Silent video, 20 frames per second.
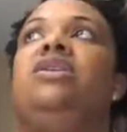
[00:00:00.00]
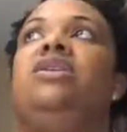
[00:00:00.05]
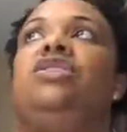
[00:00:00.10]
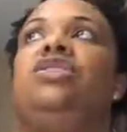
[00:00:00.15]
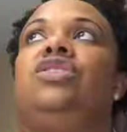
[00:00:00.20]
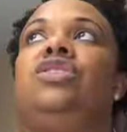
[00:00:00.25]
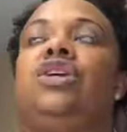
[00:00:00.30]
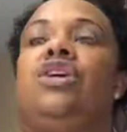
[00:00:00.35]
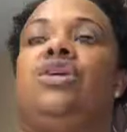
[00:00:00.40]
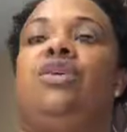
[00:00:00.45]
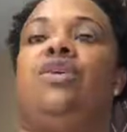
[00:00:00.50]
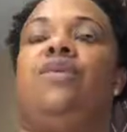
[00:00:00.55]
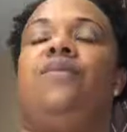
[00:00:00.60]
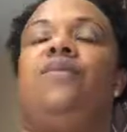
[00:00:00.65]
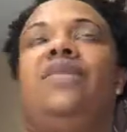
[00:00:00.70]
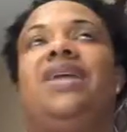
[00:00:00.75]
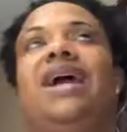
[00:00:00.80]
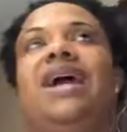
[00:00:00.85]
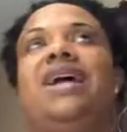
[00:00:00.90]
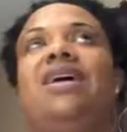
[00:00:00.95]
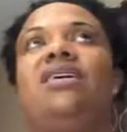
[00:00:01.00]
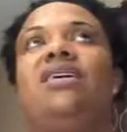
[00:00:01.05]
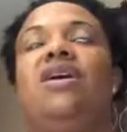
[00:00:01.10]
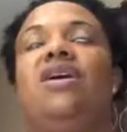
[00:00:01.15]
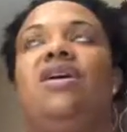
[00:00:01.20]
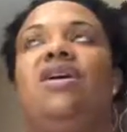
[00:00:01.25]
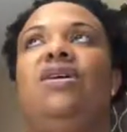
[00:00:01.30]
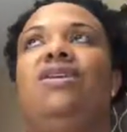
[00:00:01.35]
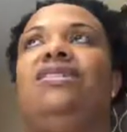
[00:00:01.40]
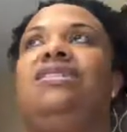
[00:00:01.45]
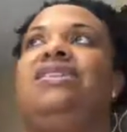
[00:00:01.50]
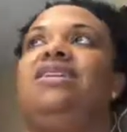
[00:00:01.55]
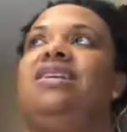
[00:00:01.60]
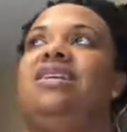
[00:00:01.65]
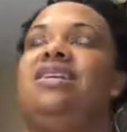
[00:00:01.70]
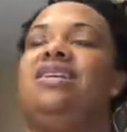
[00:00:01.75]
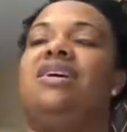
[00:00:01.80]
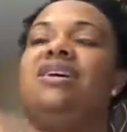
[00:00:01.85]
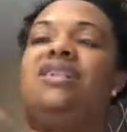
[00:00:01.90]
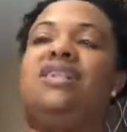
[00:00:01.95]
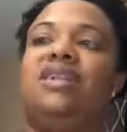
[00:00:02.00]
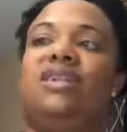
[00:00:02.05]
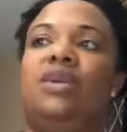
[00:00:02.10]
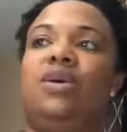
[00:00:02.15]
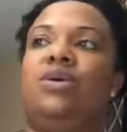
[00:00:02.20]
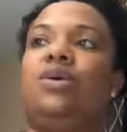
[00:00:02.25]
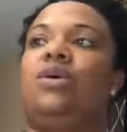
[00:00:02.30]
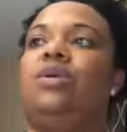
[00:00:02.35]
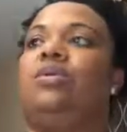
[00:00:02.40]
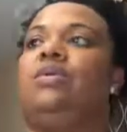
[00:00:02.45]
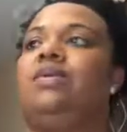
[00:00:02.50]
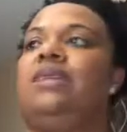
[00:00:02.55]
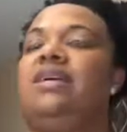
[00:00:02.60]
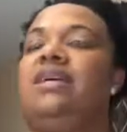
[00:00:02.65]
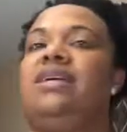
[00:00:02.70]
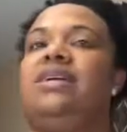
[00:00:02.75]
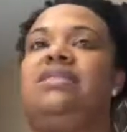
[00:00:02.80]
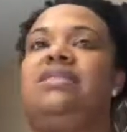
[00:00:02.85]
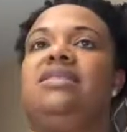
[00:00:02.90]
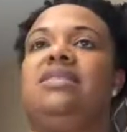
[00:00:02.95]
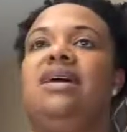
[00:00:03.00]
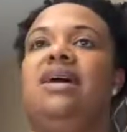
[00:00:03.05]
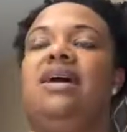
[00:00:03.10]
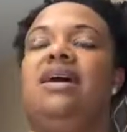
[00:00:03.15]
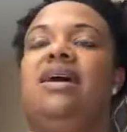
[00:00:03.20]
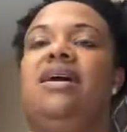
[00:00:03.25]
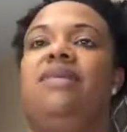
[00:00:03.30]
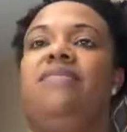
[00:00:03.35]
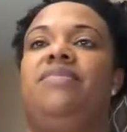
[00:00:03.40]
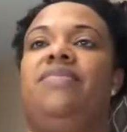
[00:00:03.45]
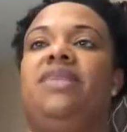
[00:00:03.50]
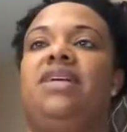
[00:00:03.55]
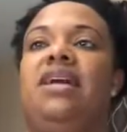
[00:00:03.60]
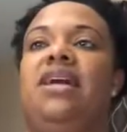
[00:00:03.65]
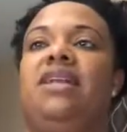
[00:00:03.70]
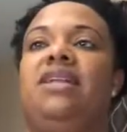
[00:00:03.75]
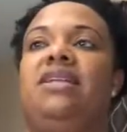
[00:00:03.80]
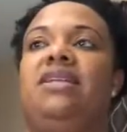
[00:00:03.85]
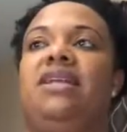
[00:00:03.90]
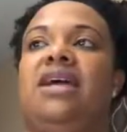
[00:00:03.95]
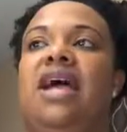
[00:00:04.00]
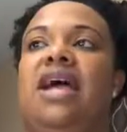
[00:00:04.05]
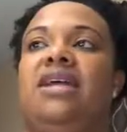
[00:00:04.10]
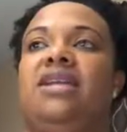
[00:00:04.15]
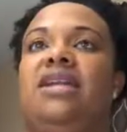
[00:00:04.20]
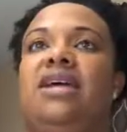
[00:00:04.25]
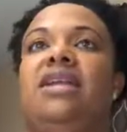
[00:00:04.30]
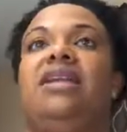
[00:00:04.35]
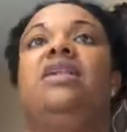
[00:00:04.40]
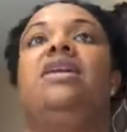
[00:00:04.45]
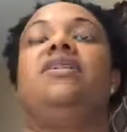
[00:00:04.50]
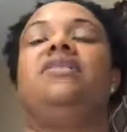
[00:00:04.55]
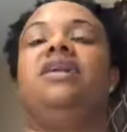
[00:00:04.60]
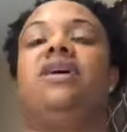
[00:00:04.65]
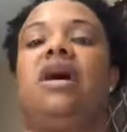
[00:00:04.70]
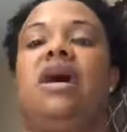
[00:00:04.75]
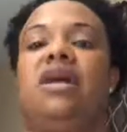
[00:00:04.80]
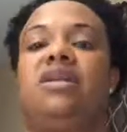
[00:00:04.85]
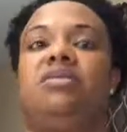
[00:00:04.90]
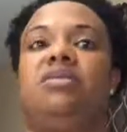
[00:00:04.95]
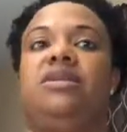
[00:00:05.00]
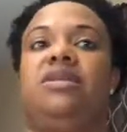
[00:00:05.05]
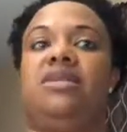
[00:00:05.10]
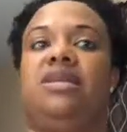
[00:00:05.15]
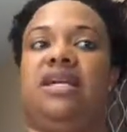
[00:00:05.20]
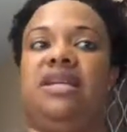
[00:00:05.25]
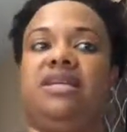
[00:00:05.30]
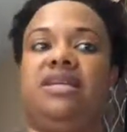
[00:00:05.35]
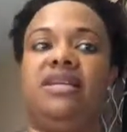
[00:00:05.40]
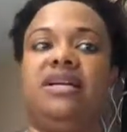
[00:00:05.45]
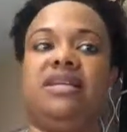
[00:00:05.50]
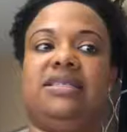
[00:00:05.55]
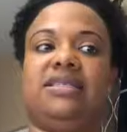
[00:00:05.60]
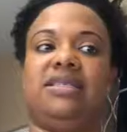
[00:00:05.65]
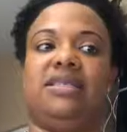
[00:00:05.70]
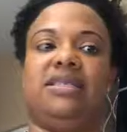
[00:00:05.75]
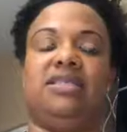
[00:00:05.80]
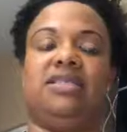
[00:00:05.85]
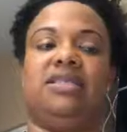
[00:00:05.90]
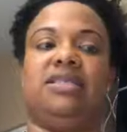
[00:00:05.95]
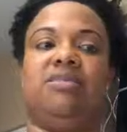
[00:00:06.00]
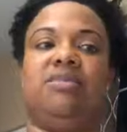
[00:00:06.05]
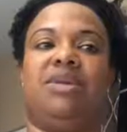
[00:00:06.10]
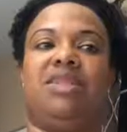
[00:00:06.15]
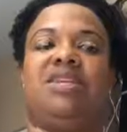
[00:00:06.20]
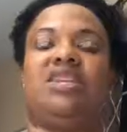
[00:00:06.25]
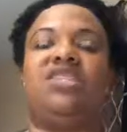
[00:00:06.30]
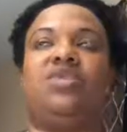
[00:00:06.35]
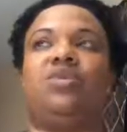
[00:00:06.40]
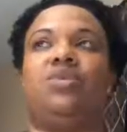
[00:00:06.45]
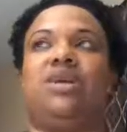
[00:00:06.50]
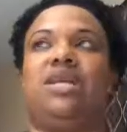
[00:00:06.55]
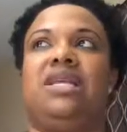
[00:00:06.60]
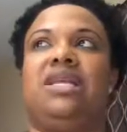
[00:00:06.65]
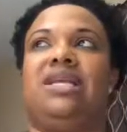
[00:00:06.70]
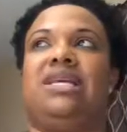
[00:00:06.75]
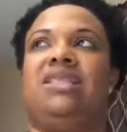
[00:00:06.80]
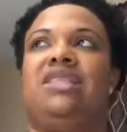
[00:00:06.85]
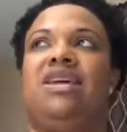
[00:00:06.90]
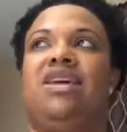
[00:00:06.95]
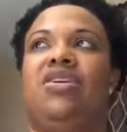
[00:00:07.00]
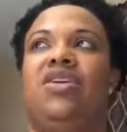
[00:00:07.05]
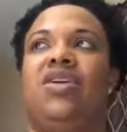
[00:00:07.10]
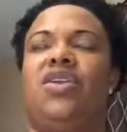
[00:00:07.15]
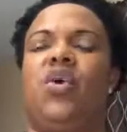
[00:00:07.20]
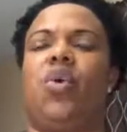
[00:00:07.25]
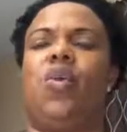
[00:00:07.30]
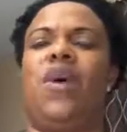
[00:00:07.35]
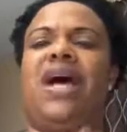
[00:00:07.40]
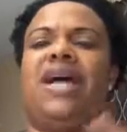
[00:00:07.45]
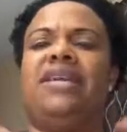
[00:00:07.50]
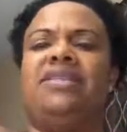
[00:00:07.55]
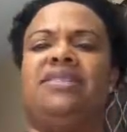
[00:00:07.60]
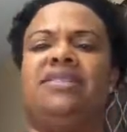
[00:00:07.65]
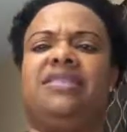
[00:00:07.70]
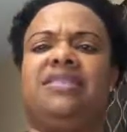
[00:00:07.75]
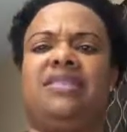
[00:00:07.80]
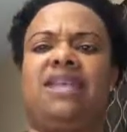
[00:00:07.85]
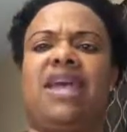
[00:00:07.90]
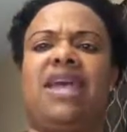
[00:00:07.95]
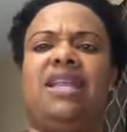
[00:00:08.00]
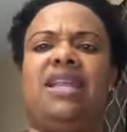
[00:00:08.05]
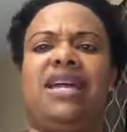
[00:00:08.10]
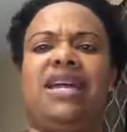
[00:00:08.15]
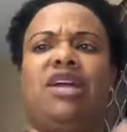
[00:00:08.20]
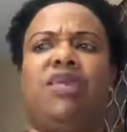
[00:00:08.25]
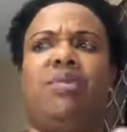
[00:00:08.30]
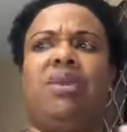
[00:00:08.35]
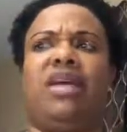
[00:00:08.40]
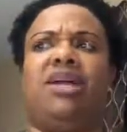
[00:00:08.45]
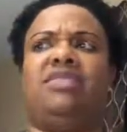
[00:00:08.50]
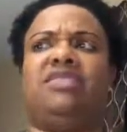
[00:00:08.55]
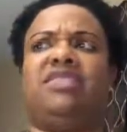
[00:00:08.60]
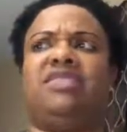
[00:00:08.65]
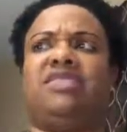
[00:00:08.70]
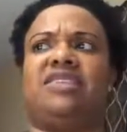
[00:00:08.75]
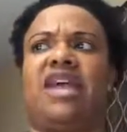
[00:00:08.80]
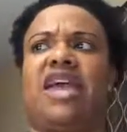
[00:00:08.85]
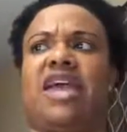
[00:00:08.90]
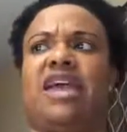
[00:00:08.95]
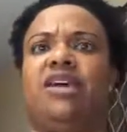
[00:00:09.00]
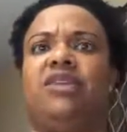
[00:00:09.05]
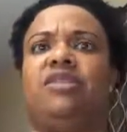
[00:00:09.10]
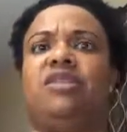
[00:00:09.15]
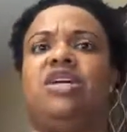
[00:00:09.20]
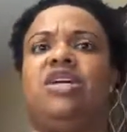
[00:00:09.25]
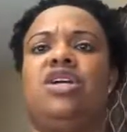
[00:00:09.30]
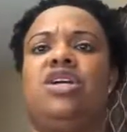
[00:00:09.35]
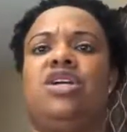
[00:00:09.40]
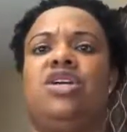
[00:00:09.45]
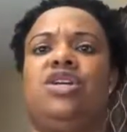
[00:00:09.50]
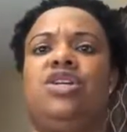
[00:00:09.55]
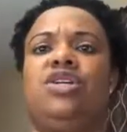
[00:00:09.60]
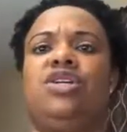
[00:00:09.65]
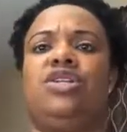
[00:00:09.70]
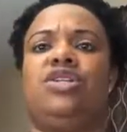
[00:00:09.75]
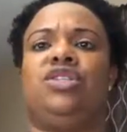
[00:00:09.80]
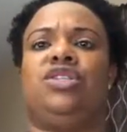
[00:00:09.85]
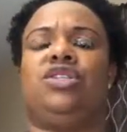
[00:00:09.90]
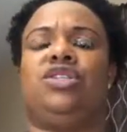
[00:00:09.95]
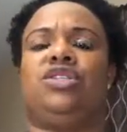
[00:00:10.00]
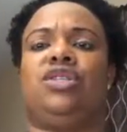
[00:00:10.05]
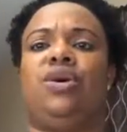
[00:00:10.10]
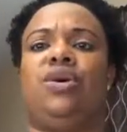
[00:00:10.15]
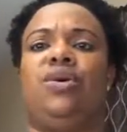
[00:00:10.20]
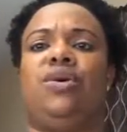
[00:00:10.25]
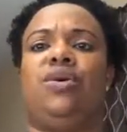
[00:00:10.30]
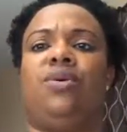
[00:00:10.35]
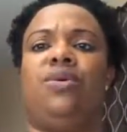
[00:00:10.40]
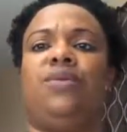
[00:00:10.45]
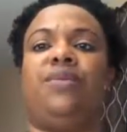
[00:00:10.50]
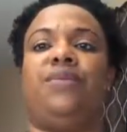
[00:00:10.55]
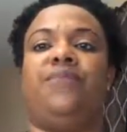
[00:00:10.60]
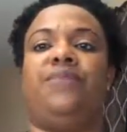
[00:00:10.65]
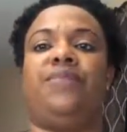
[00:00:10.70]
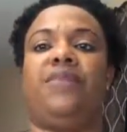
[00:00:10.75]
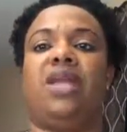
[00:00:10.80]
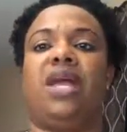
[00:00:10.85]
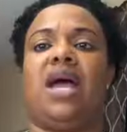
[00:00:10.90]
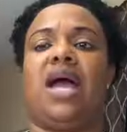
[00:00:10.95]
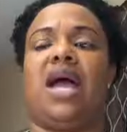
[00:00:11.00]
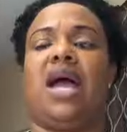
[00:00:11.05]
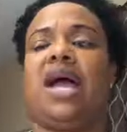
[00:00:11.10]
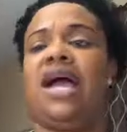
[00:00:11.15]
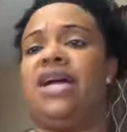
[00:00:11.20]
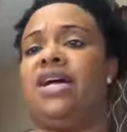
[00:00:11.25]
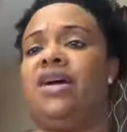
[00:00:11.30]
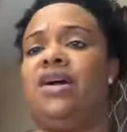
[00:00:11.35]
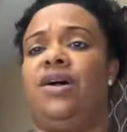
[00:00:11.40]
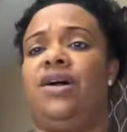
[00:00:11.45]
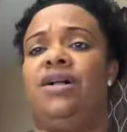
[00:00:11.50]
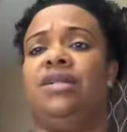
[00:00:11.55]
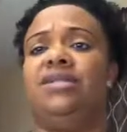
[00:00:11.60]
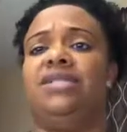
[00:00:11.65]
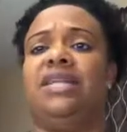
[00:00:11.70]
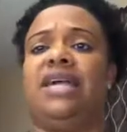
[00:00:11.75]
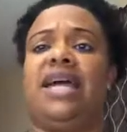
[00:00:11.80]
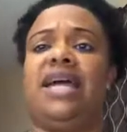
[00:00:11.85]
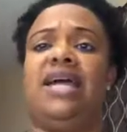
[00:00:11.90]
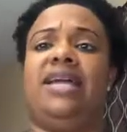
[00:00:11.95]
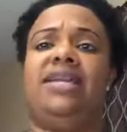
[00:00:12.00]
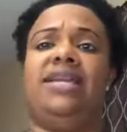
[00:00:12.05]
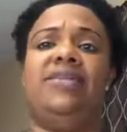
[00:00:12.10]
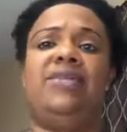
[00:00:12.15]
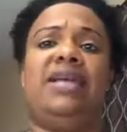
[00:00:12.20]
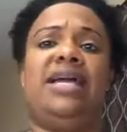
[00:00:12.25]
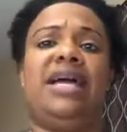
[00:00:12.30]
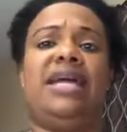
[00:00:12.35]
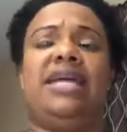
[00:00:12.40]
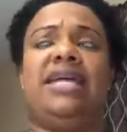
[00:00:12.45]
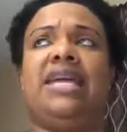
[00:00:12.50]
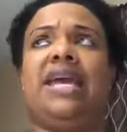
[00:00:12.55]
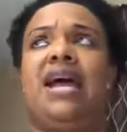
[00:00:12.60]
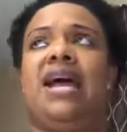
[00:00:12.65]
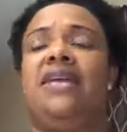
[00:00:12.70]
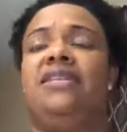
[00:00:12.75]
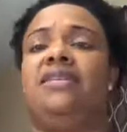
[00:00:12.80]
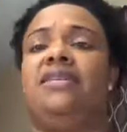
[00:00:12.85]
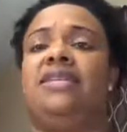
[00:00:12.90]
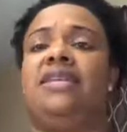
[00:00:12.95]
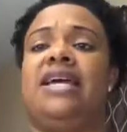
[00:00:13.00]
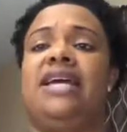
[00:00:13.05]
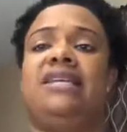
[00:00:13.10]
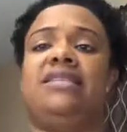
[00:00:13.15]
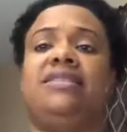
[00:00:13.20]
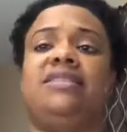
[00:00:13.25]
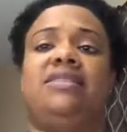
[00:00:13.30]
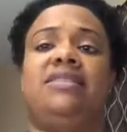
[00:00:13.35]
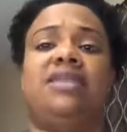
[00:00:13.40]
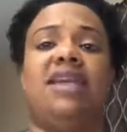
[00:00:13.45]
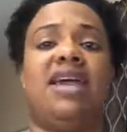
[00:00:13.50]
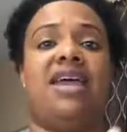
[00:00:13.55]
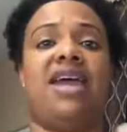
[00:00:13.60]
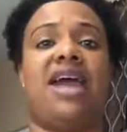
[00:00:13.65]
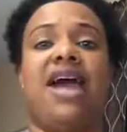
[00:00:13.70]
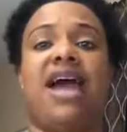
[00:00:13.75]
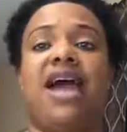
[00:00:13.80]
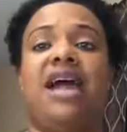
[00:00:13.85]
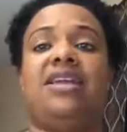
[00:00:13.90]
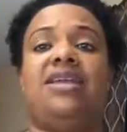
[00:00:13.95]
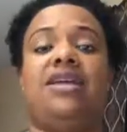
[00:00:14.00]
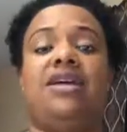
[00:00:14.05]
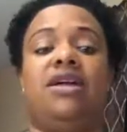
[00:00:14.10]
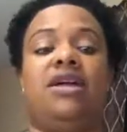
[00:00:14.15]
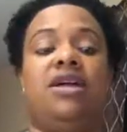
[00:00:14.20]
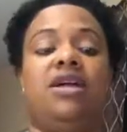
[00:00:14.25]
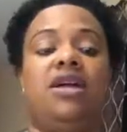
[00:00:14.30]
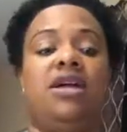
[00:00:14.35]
So I called another local place, another hospital that does it, but this one they're on a wider scale, like a bigger scale. So I called and they were like, yeah, they had